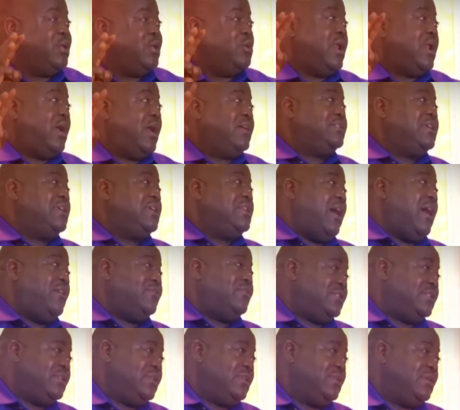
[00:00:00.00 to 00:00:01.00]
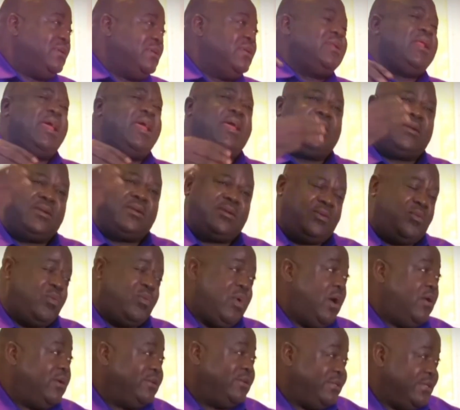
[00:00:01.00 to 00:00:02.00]
And you now say they have sinned, then
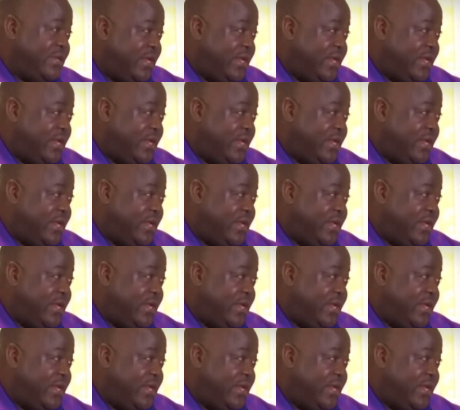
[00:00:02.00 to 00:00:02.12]
we are all